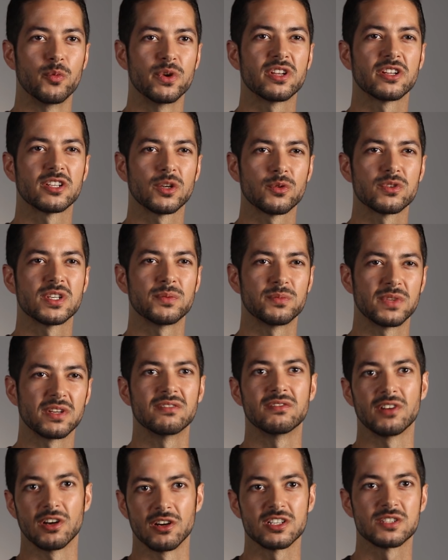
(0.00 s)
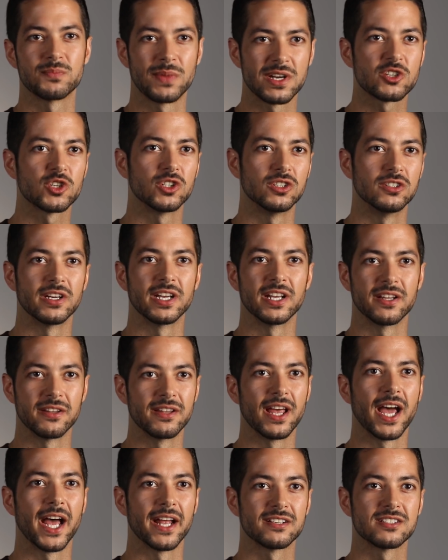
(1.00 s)
We thought there was something very special in
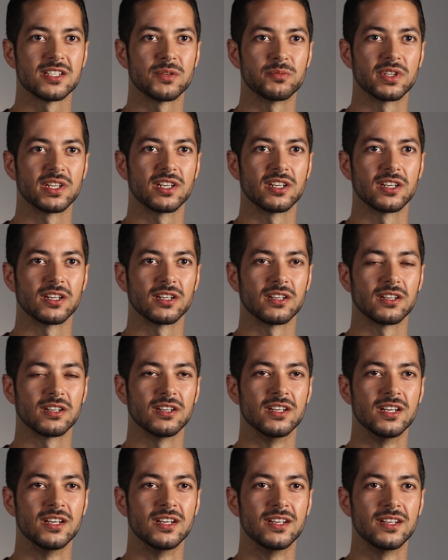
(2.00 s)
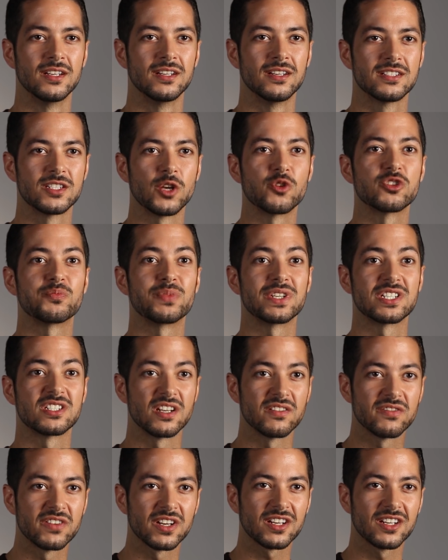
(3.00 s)
that, something so
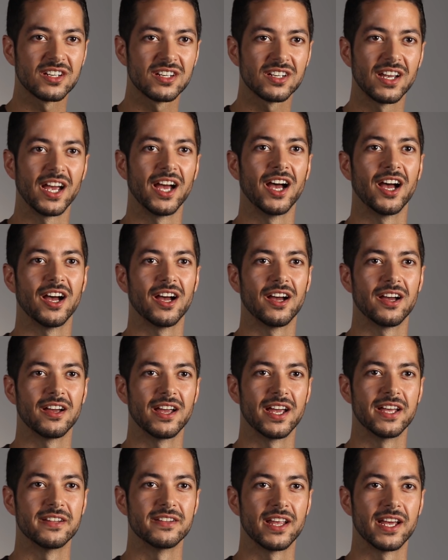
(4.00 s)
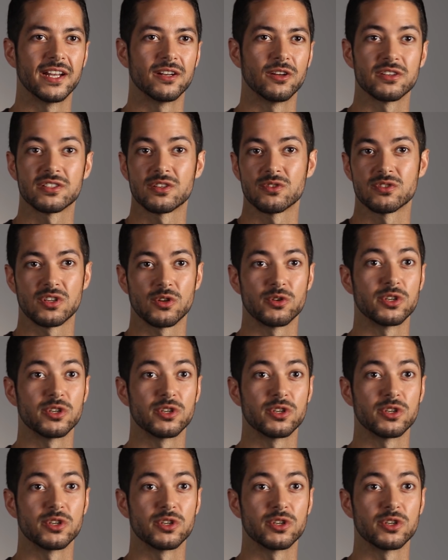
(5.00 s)
specific and then also so